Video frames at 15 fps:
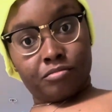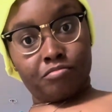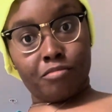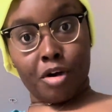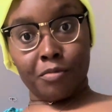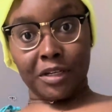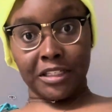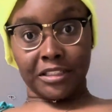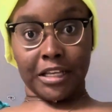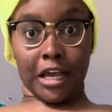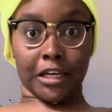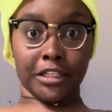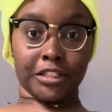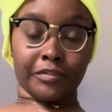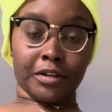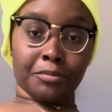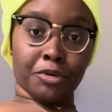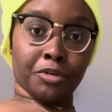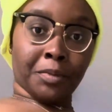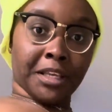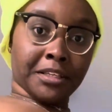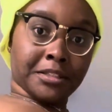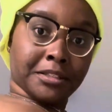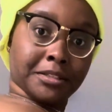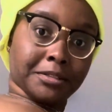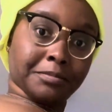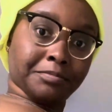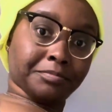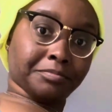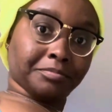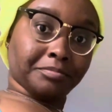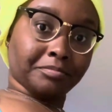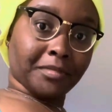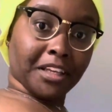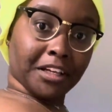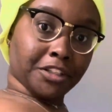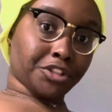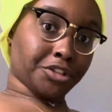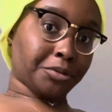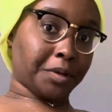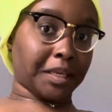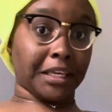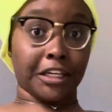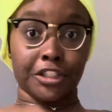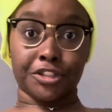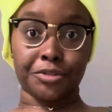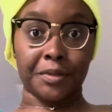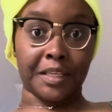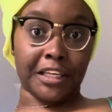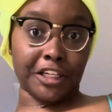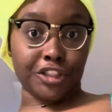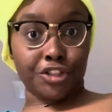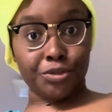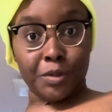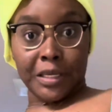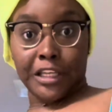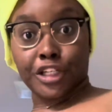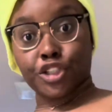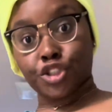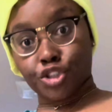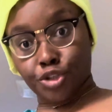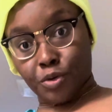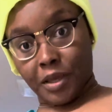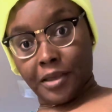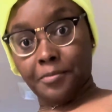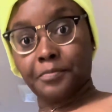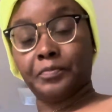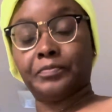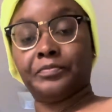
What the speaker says: Moment of silence for the boobies. Get into it, get into it, get into it, get into it.